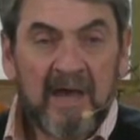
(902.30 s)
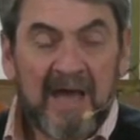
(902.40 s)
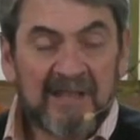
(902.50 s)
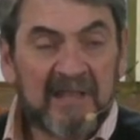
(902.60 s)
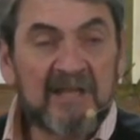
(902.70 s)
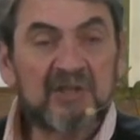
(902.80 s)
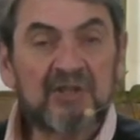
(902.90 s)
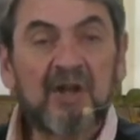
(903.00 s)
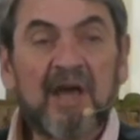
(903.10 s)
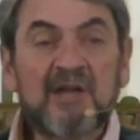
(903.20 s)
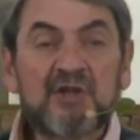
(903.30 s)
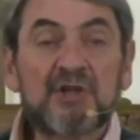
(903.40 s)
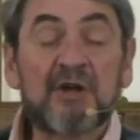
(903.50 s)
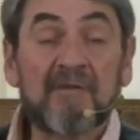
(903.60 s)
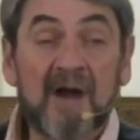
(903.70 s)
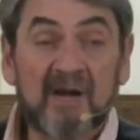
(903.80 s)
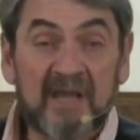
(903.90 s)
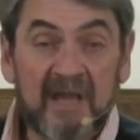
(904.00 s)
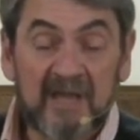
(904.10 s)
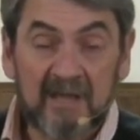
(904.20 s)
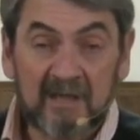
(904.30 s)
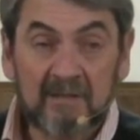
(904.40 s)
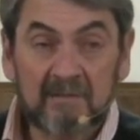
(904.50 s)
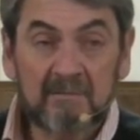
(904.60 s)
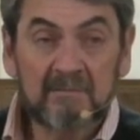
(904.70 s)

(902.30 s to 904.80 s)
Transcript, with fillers: at the installation of our King,